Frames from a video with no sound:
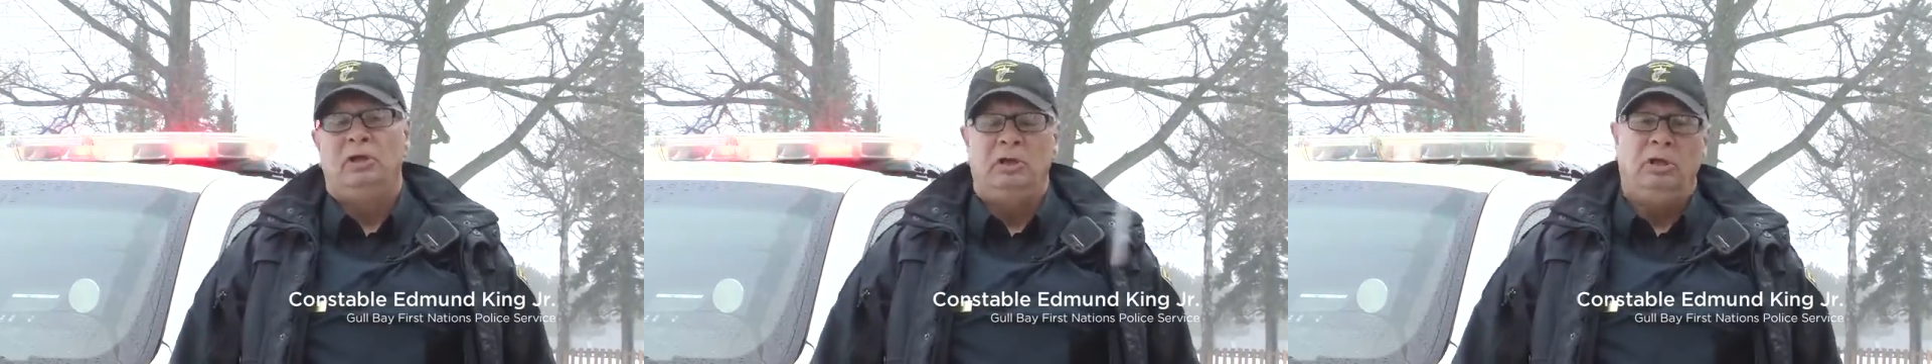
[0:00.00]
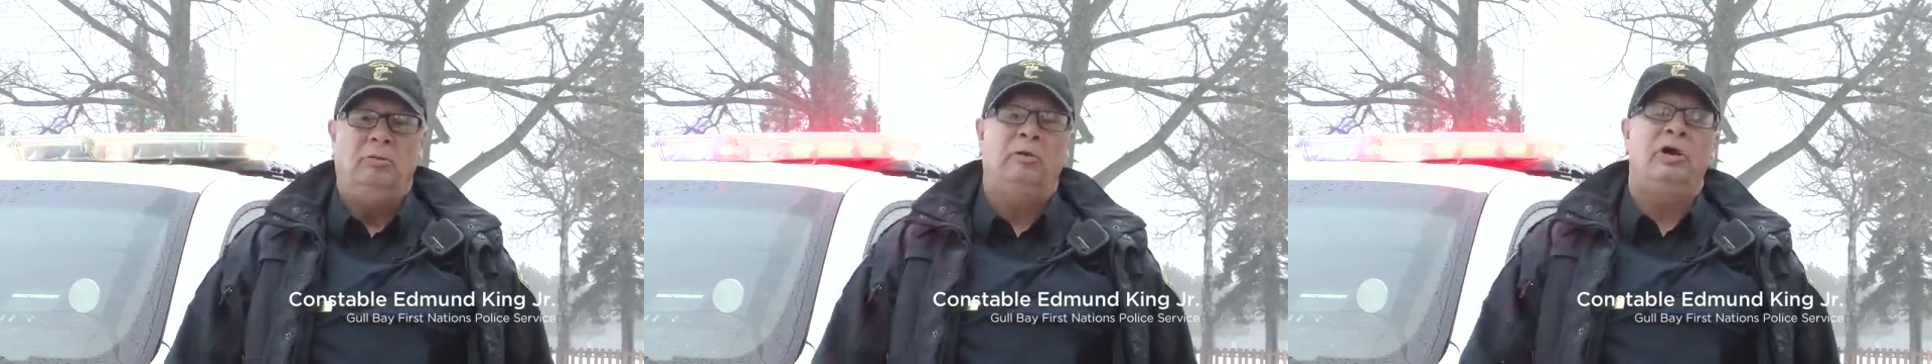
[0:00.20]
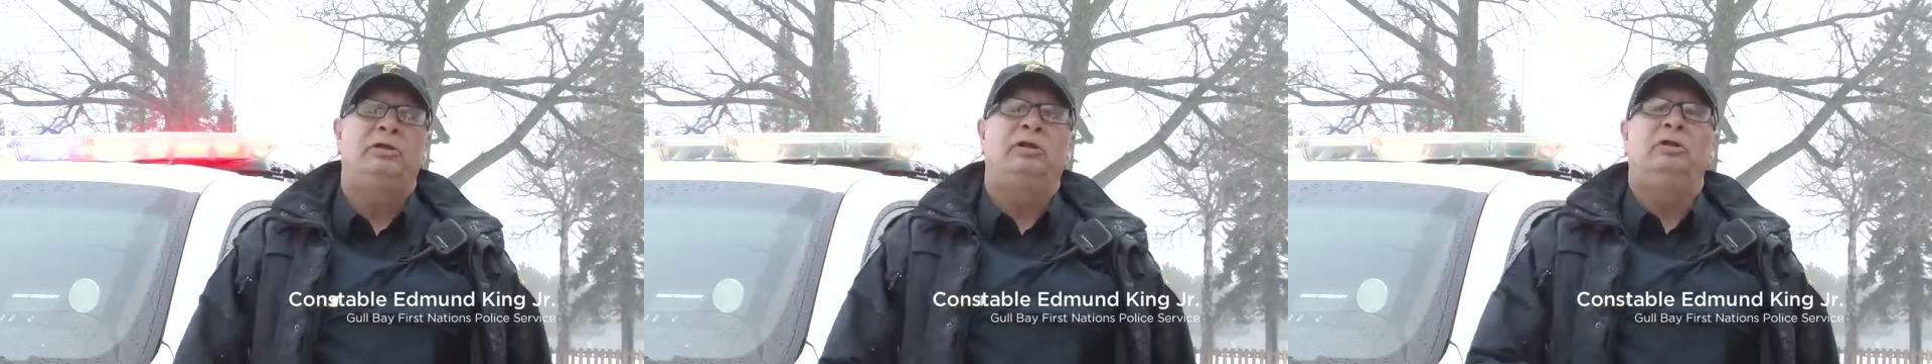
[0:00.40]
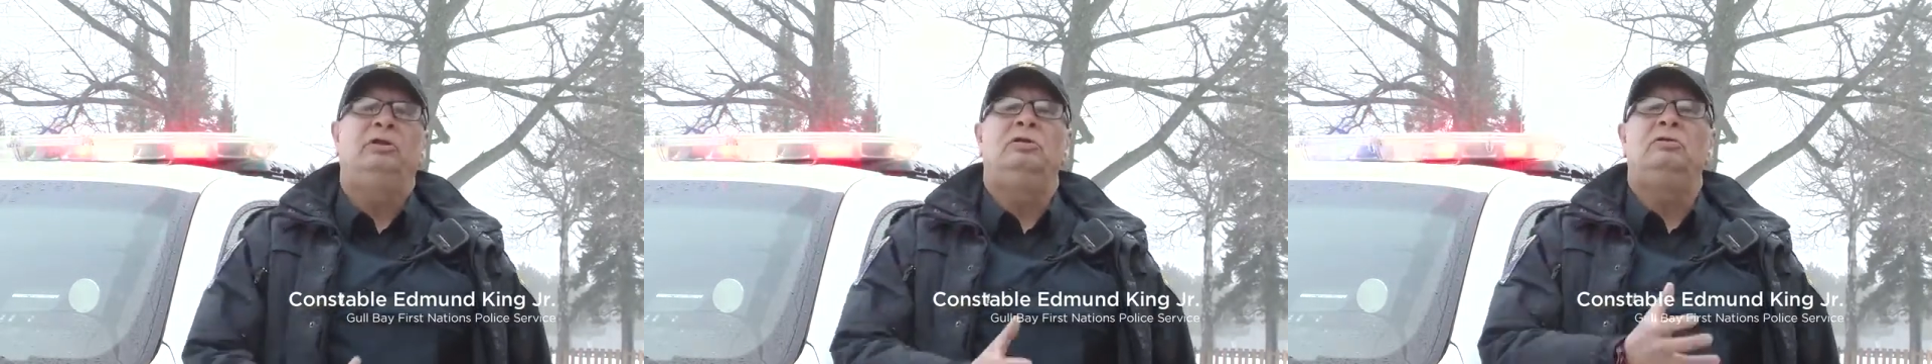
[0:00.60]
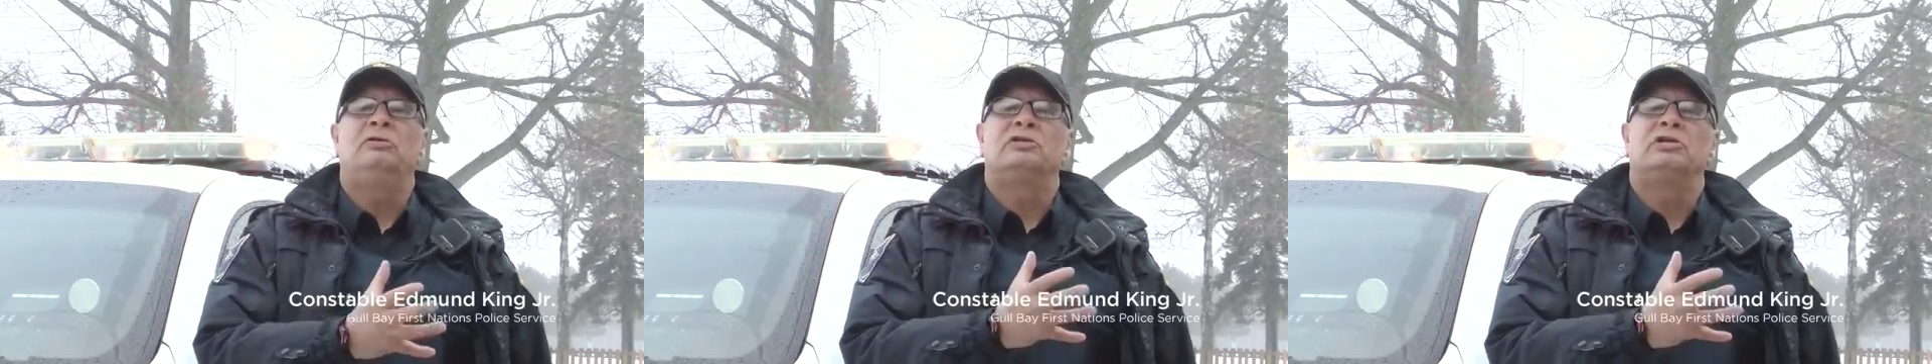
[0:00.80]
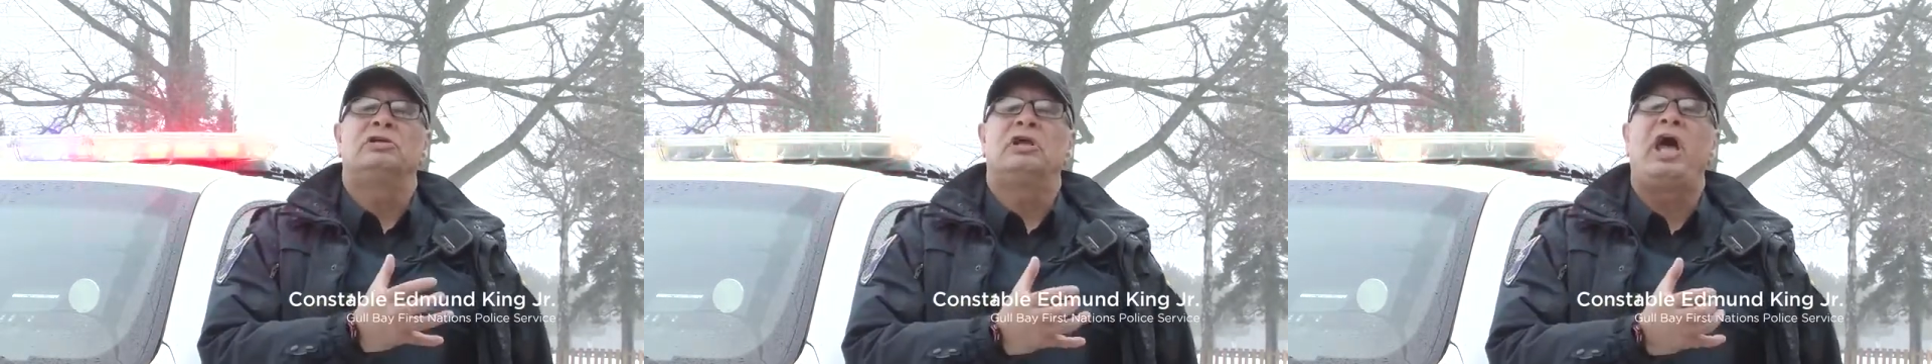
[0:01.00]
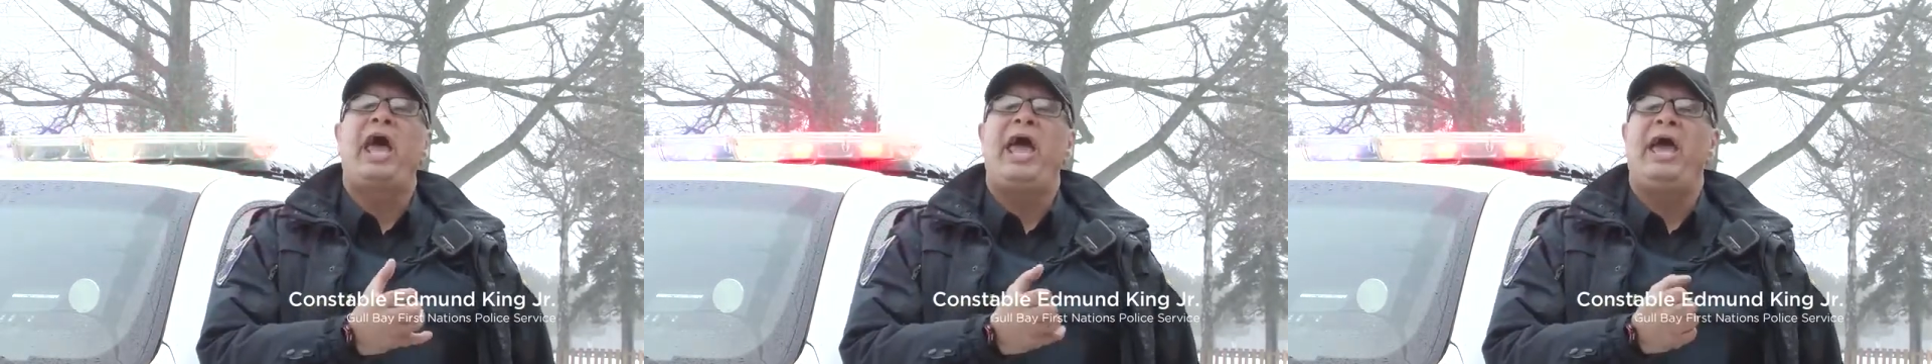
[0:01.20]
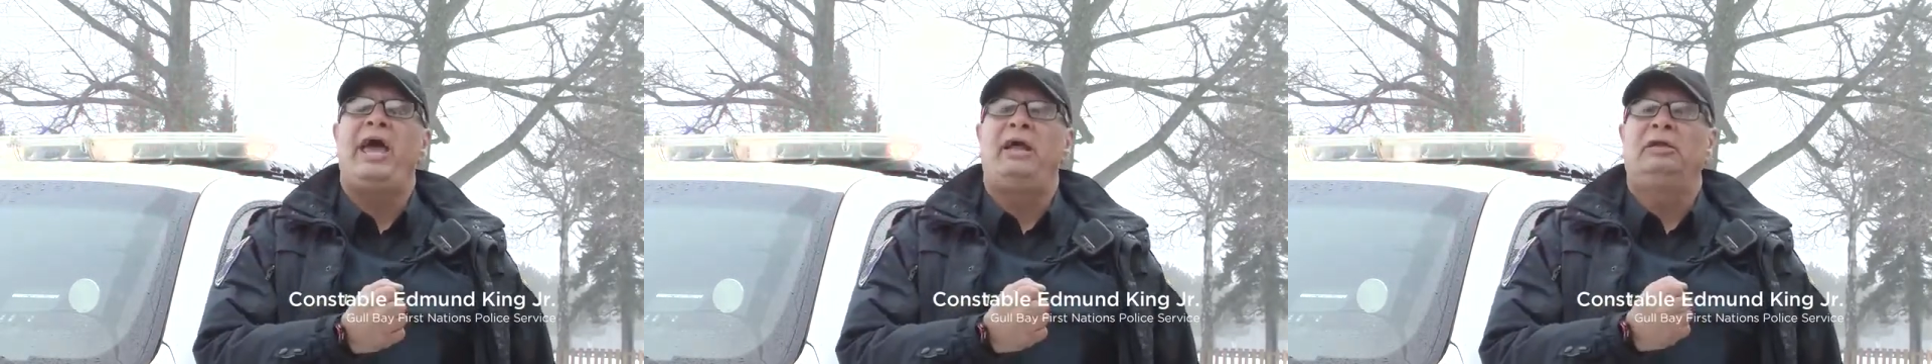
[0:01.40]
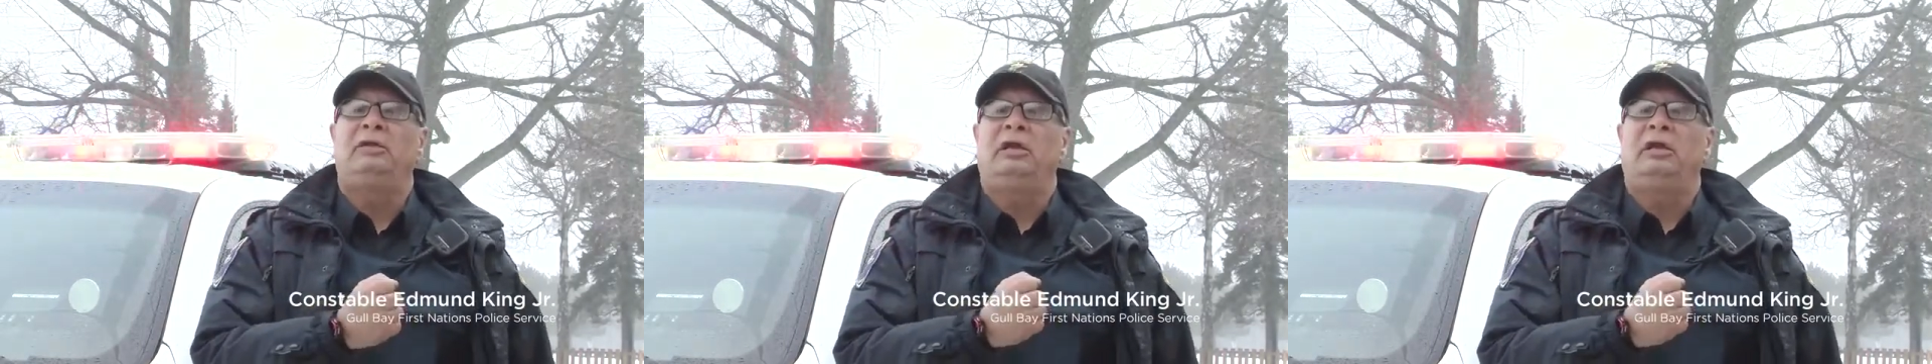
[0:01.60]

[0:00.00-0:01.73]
he went to use his hand